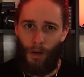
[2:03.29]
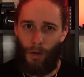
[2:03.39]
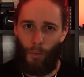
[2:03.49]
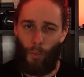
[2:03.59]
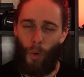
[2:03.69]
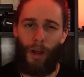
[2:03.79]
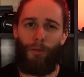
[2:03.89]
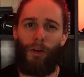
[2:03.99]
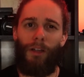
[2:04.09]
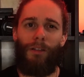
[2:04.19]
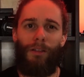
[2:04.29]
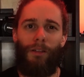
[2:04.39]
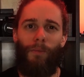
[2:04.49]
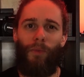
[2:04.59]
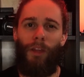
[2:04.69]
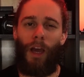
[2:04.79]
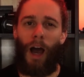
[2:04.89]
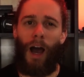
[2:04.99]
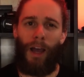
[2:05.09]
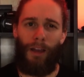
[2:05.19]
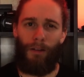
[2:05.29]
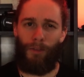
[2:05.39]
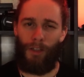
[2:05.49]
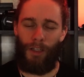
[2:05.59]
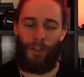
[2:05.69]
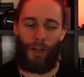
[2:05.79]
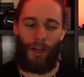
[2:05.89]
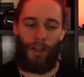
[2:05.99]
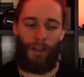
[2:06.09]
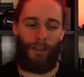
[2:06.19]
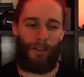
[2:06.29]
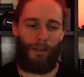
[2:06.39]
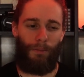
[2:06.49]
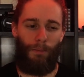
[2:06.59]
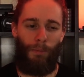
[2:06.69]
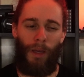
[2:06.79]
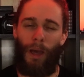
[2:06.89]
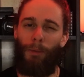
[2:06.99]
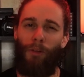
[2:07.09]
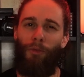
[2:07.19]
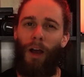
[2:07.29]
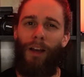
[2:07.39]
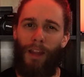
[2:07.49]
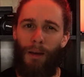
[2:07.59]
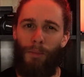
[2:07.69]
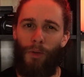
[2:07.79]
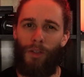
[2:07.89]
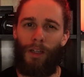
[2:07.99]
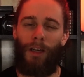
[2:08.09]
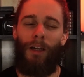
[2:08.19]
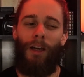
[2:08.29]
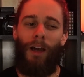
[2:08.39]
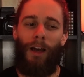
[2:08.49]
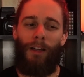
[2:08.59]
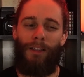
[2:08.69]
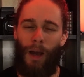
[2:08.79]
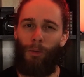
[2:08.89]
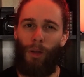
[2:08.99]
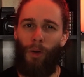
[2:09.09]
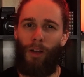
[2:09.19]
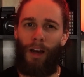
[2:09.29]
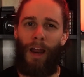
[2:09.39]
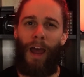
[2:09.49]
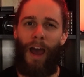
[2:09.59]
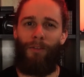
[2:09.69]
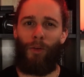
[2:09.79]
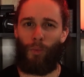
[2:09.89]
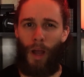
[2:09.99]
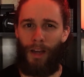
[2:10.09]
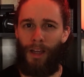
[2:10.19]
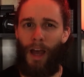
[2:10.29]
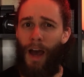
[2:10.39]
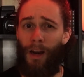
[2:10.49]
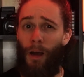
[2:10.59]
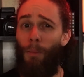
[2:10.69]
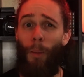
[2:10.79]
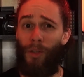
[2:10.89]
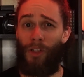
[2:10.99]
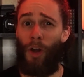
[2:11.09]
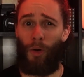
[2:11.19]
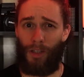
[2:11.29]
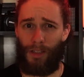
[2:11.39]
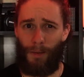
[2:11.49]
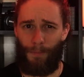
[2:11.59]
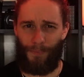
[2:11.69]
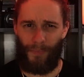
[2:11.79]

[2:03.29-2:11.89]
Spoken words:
Whatever it is, the eye of the DJ is being able to find that music, download it, and have it ready at a moment's notice.